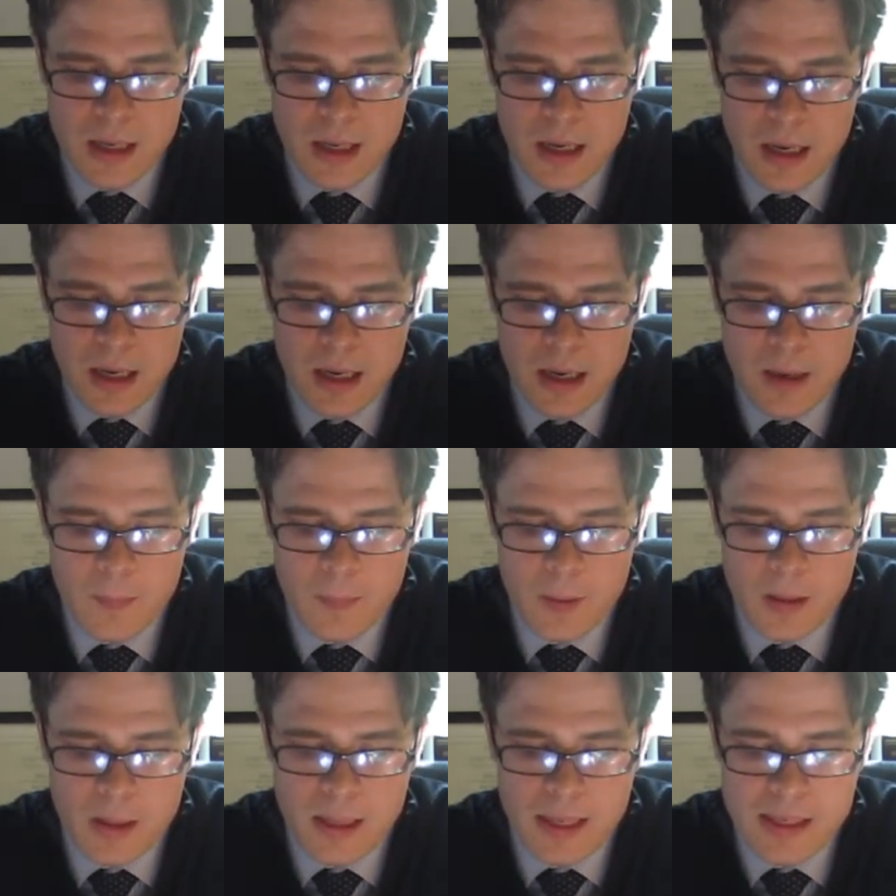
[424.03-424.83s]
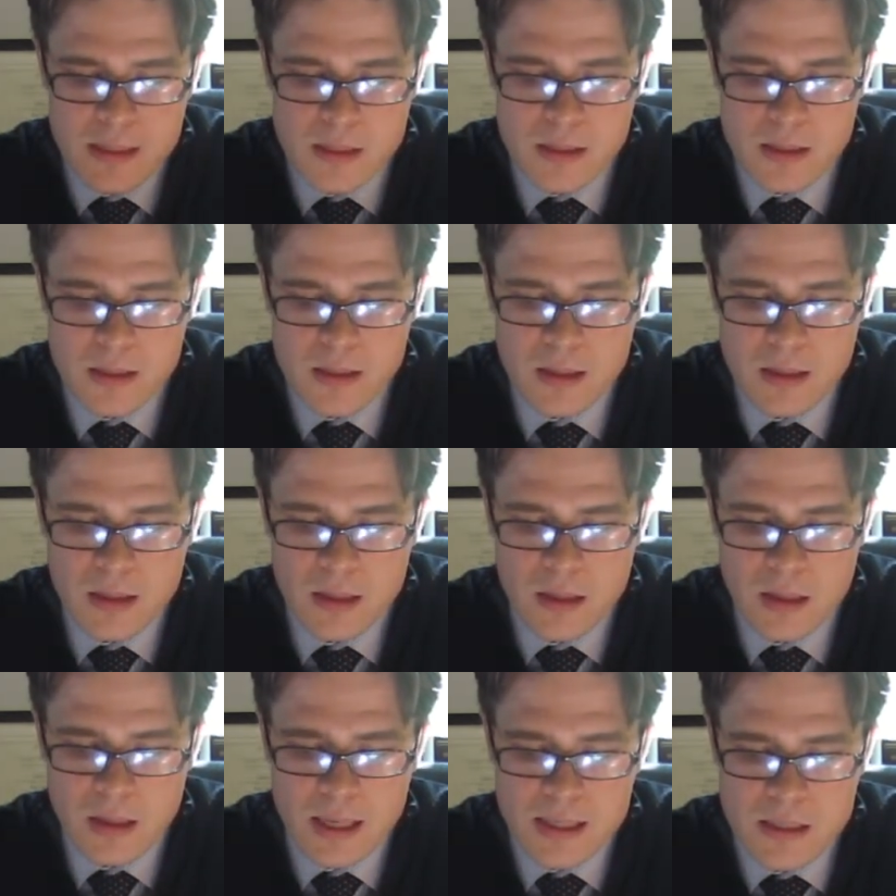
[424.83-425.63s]
let's
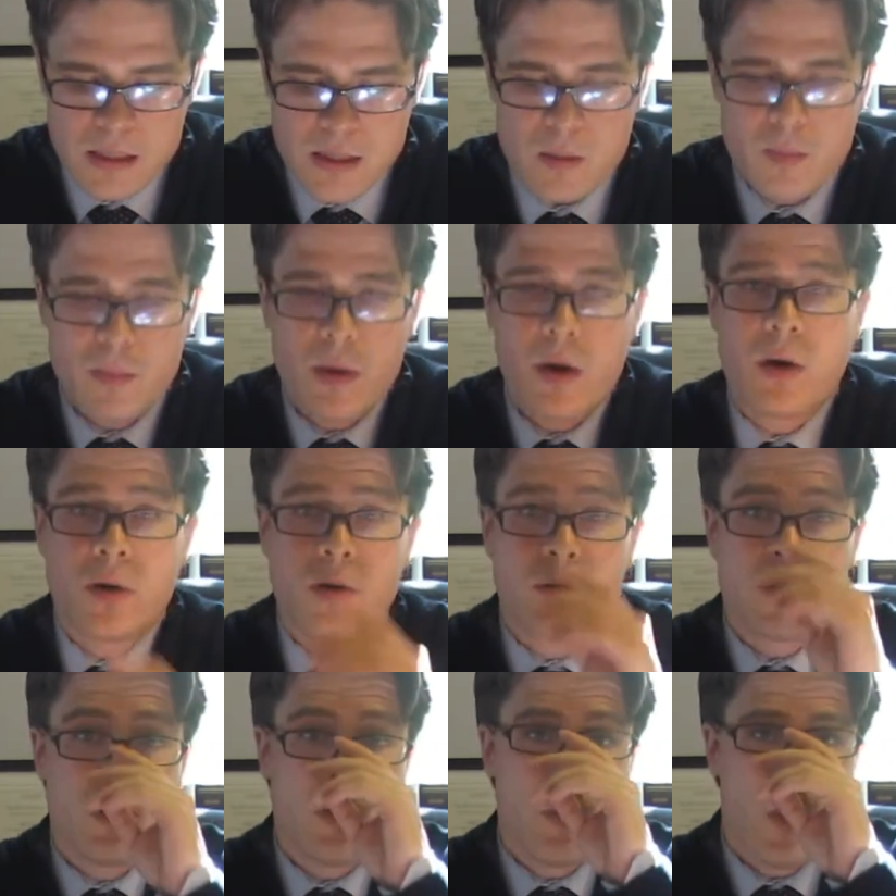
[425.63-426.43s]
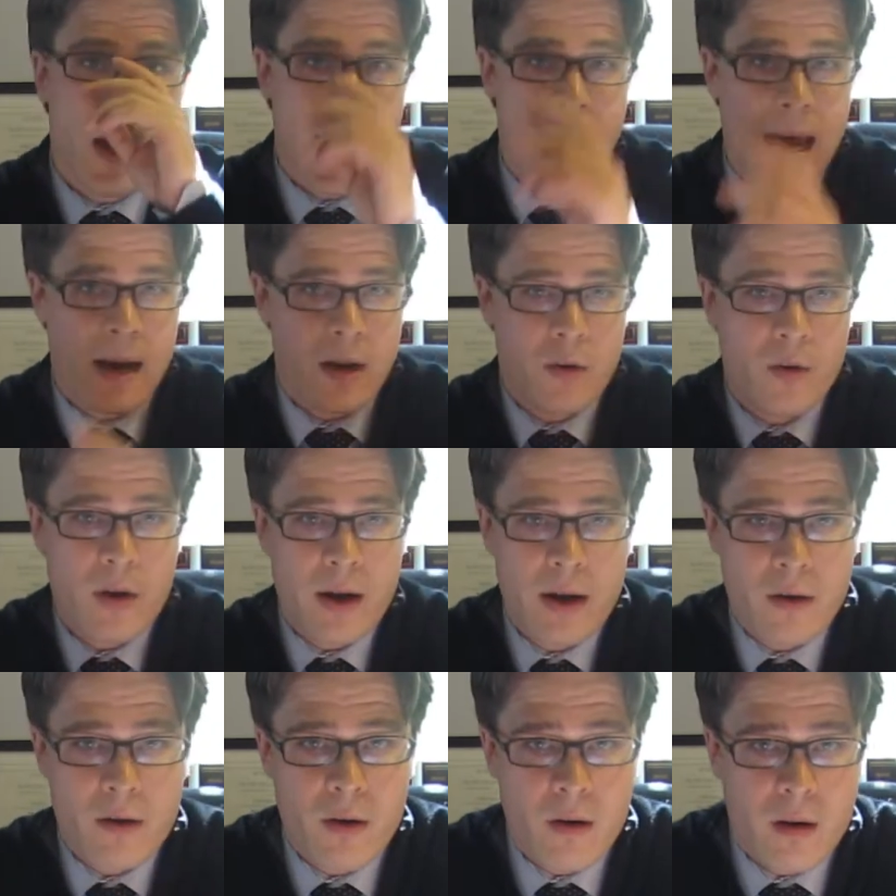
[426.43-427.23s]
suppose you had a
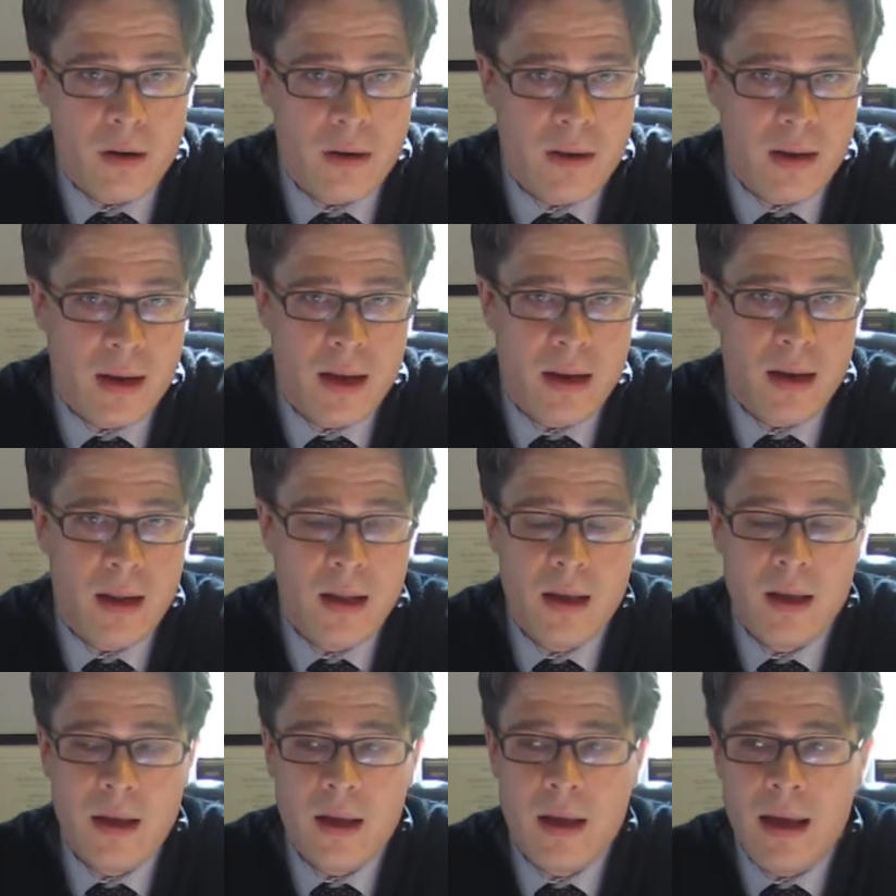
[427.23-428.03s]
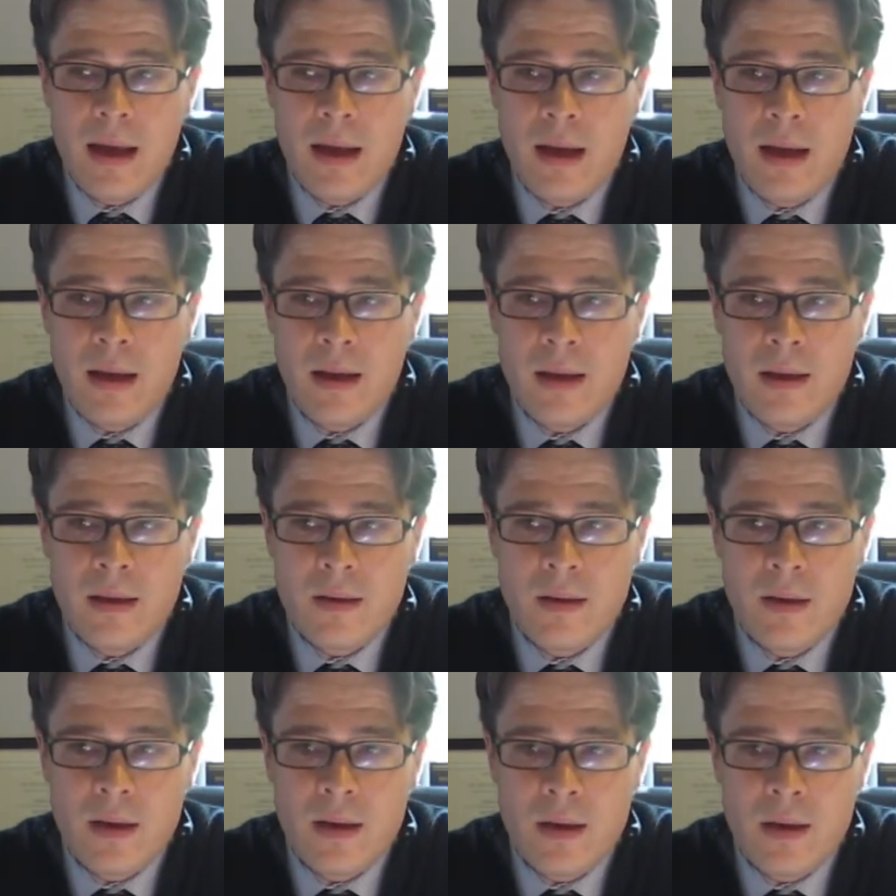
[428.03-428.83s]
credit card debt
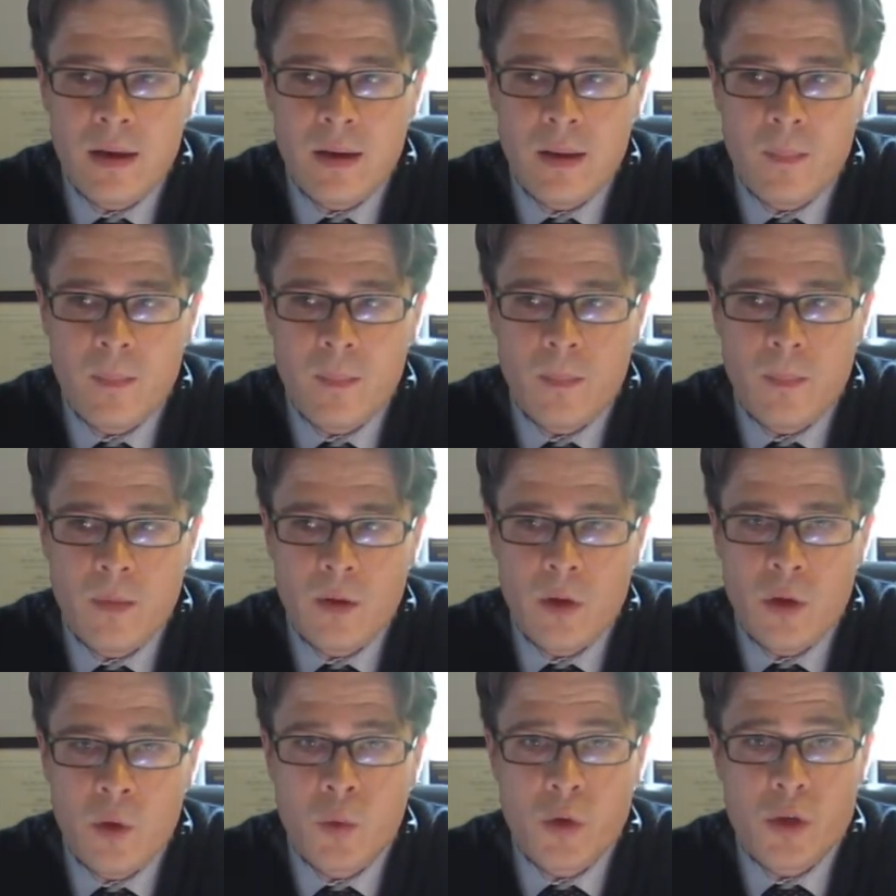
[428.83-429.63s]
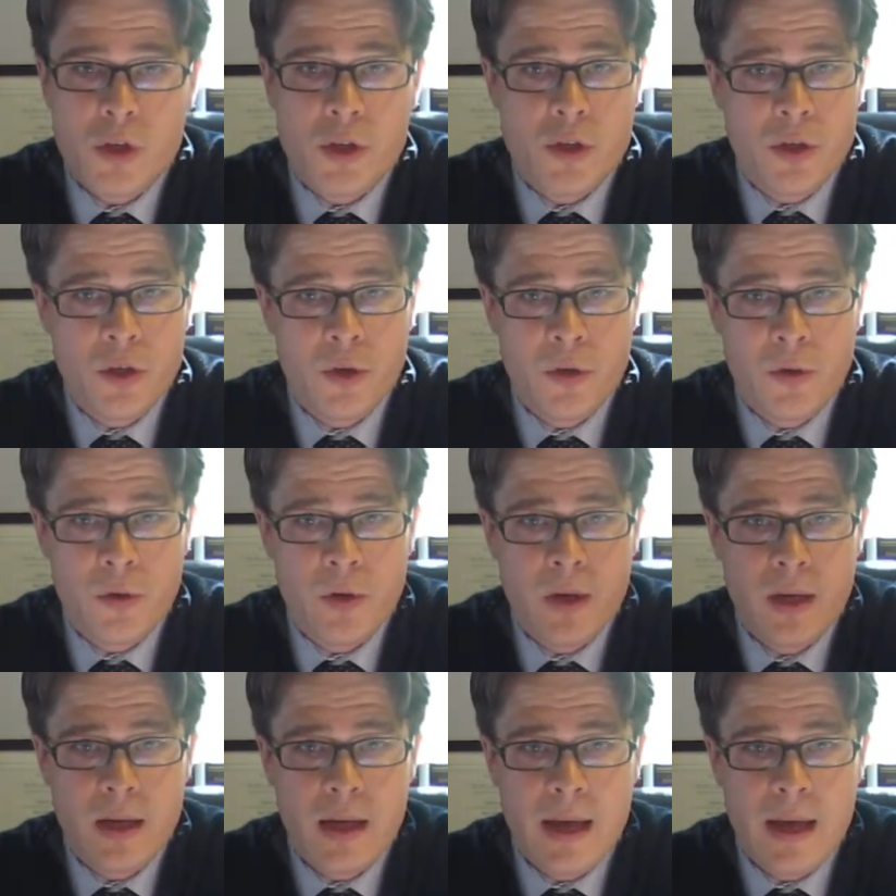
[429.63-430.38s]
and you were sued.